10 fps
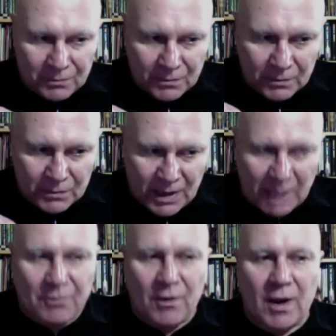
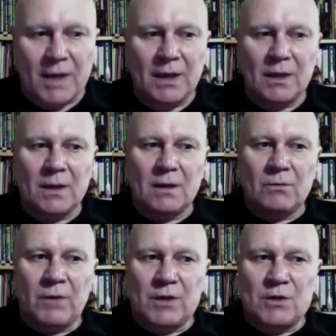debris,
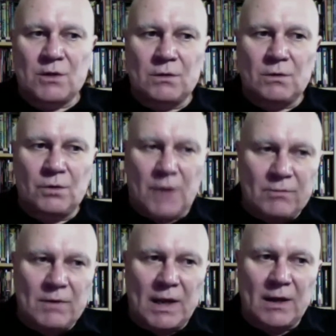which could
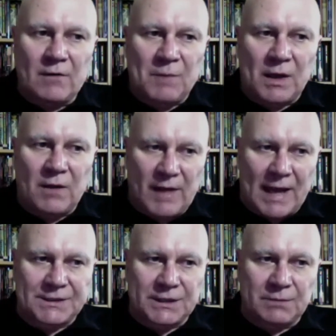only have been
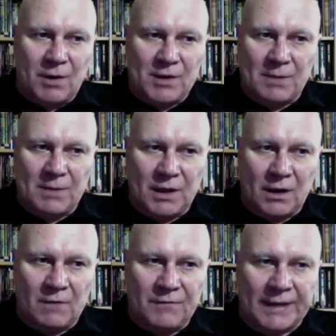created by something
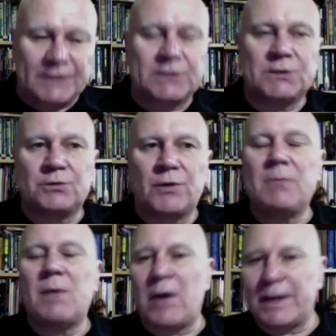of extreme
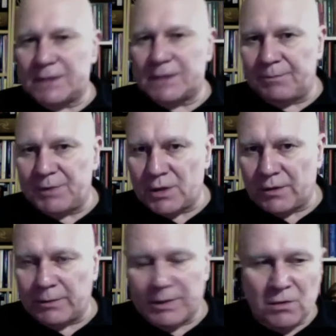high temperature.
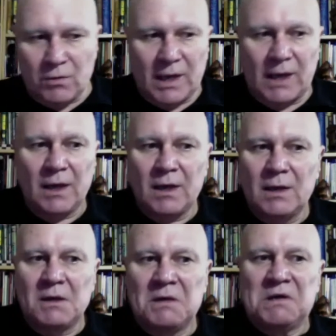And we're talking,
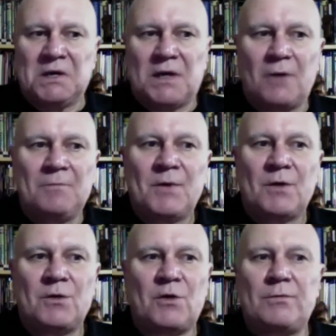
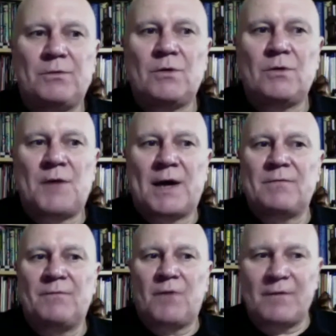
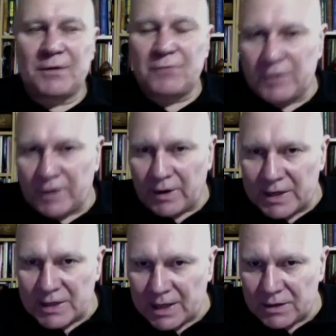2,500
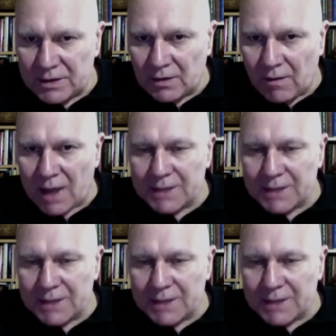degrees centigrade.